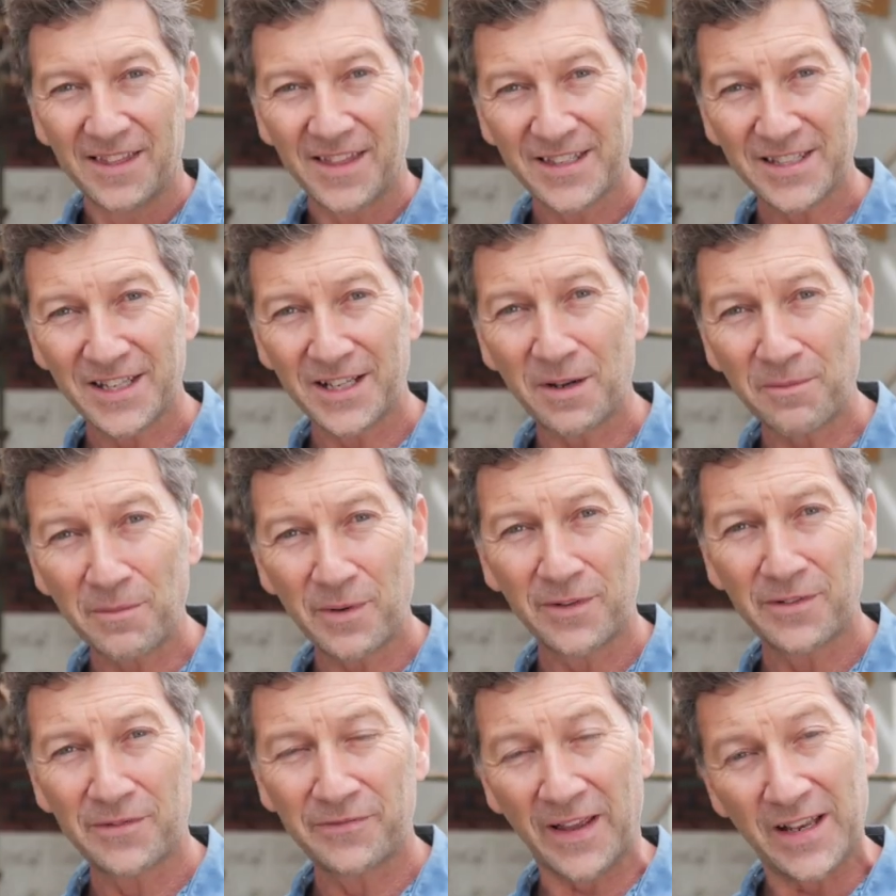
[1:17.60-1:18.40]
There's a
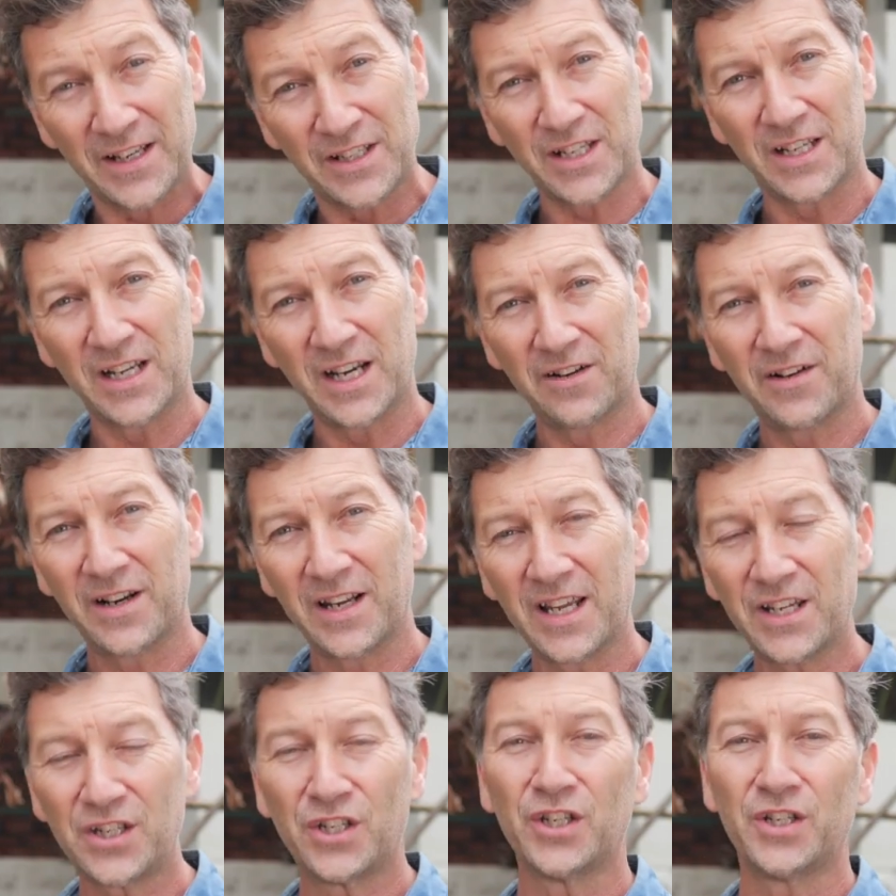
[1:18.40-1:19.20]
number of
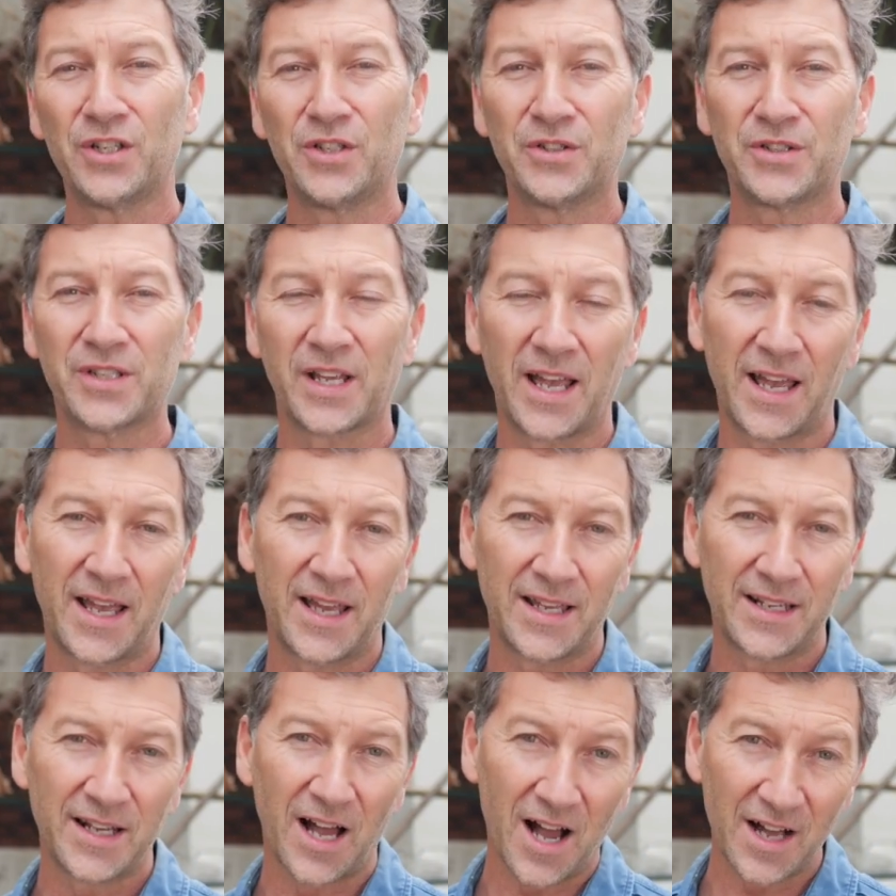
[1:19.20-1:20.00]
engineering issues
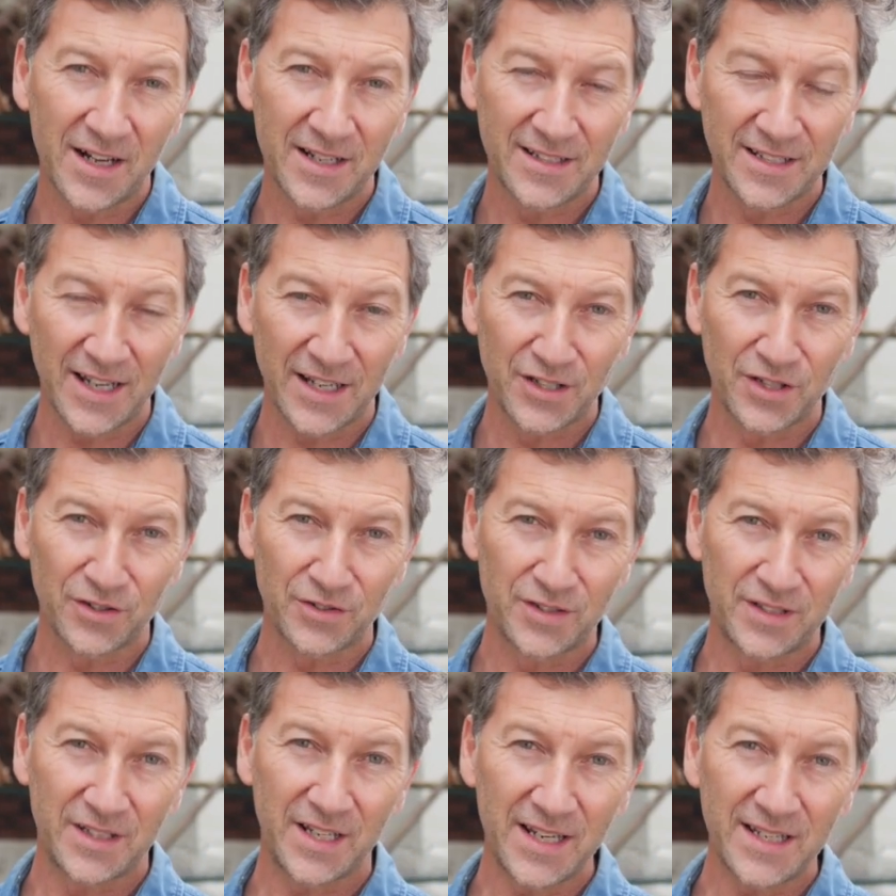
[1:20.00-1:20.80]
and architectural
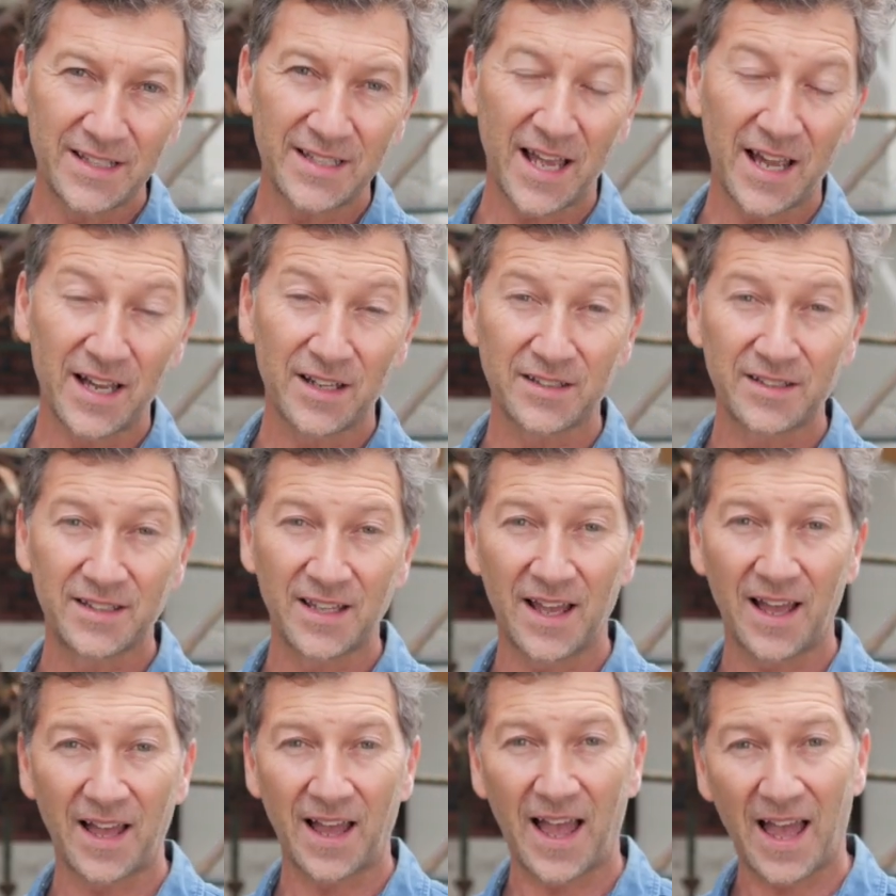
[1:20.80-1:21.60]
details
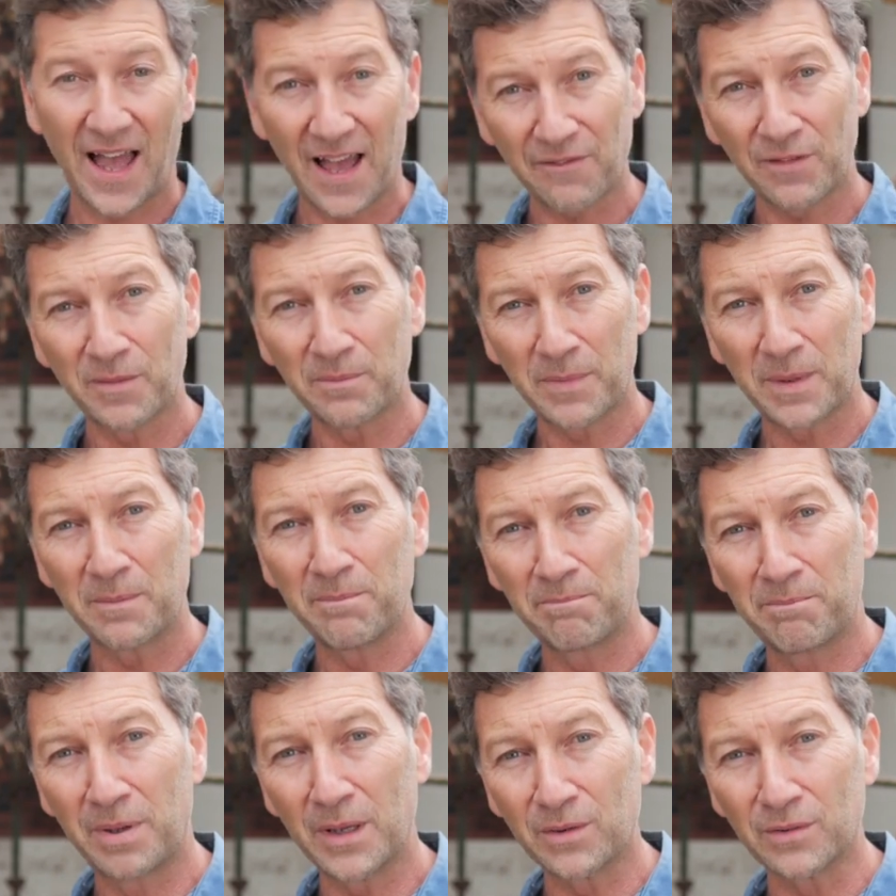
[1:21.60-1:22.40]
that haven't
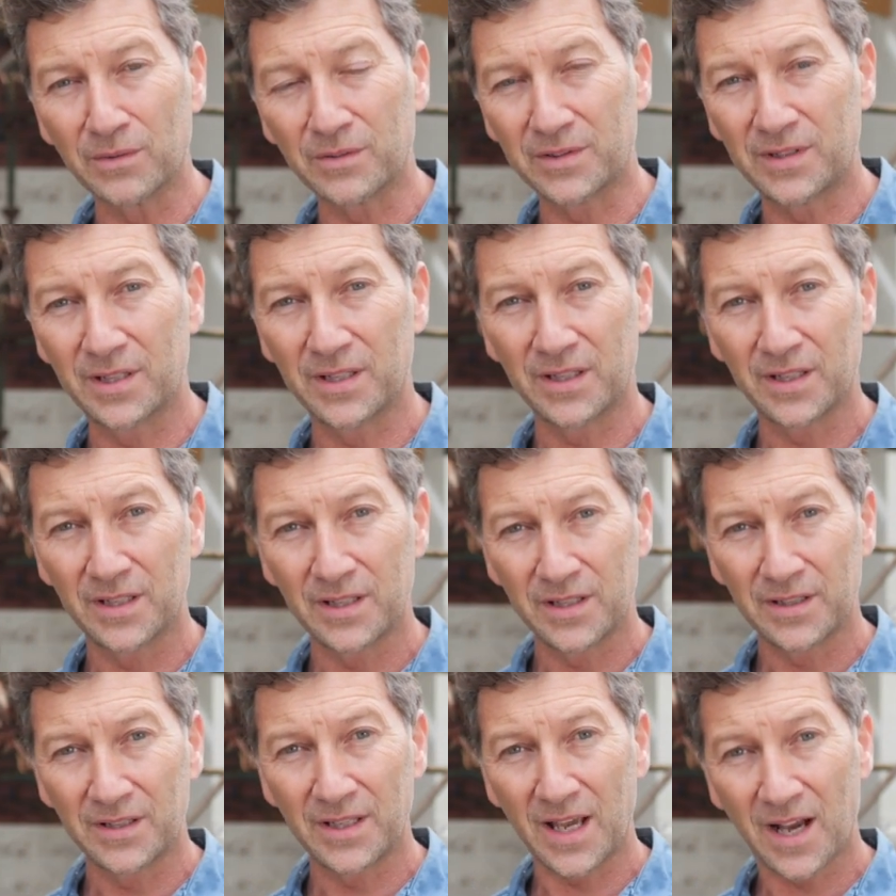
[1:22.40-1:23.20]
been built
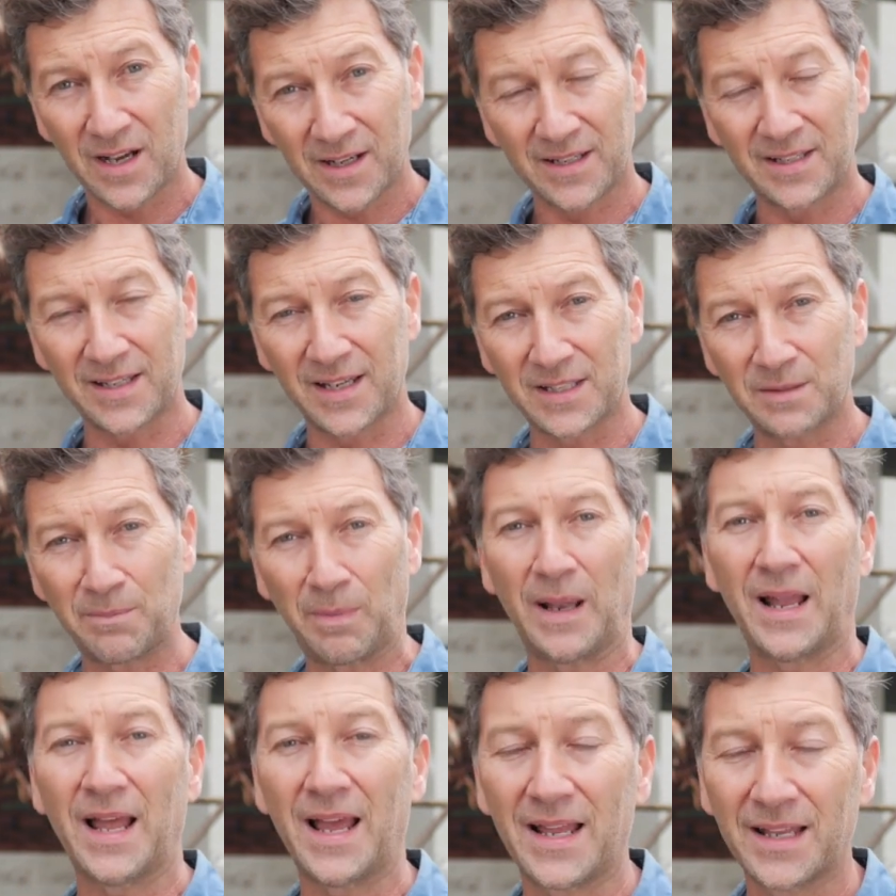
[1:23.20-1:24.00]
to the architect's
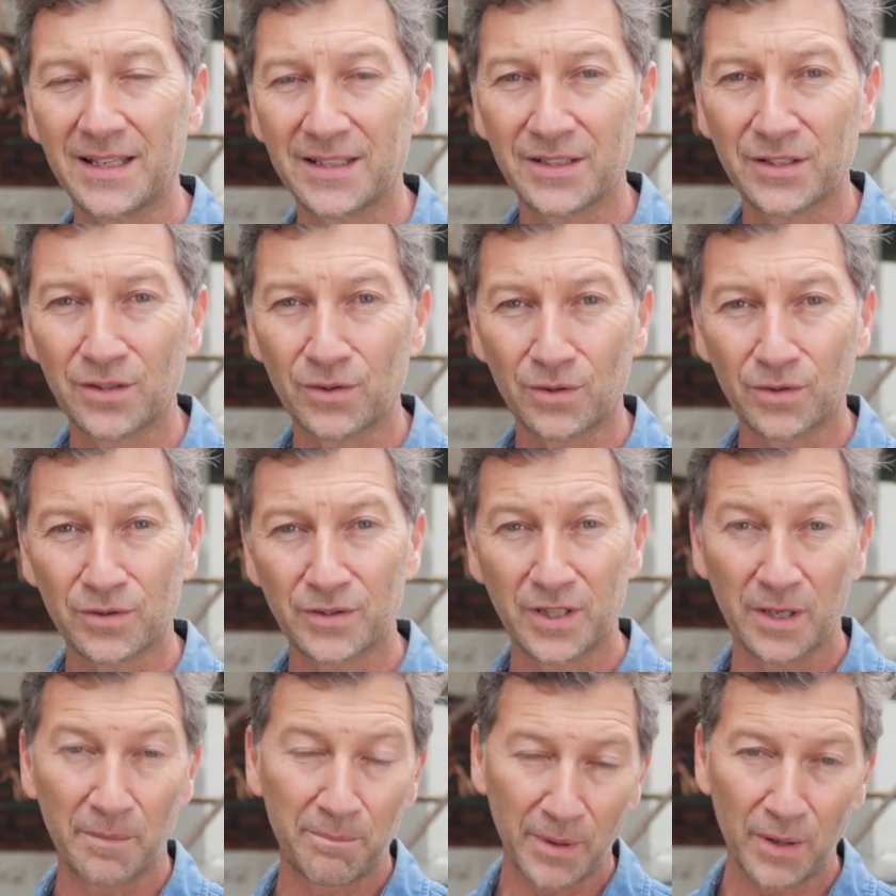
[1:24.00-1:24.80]
plans or
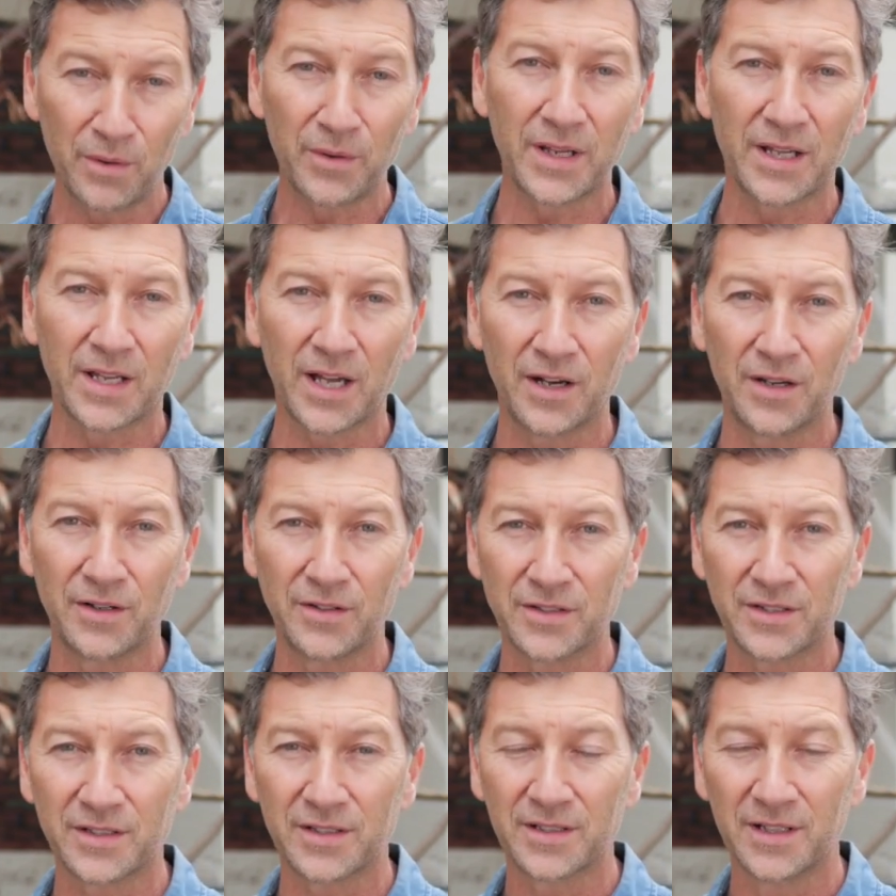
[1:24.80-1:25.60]
to building
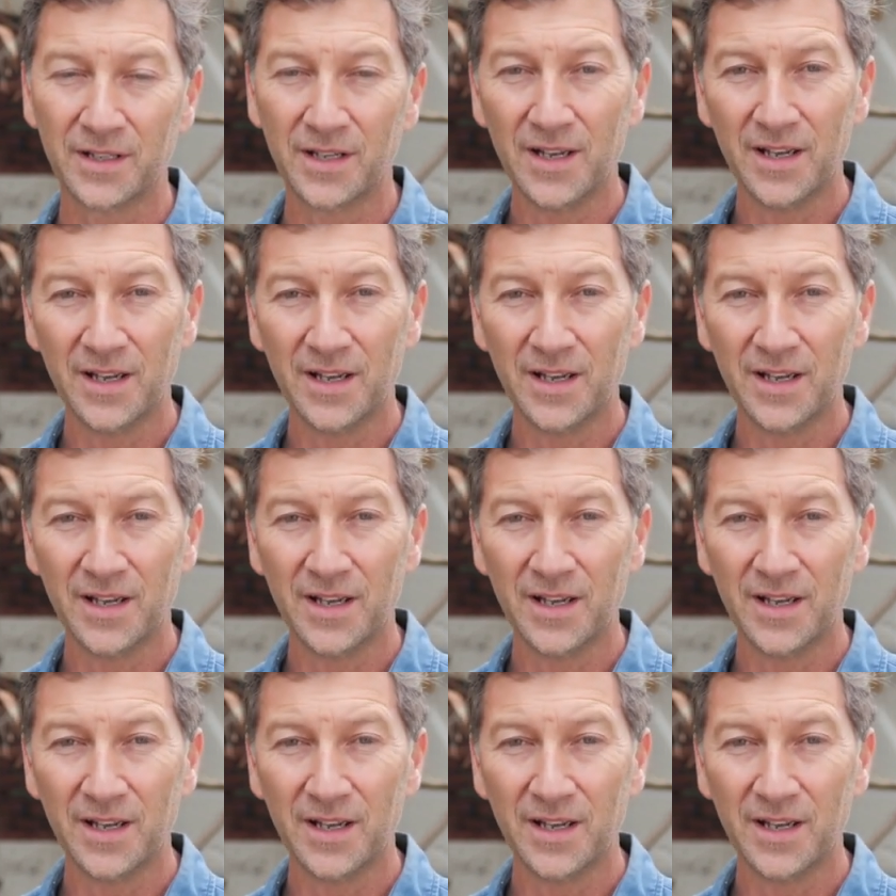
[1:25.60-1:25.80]
codes.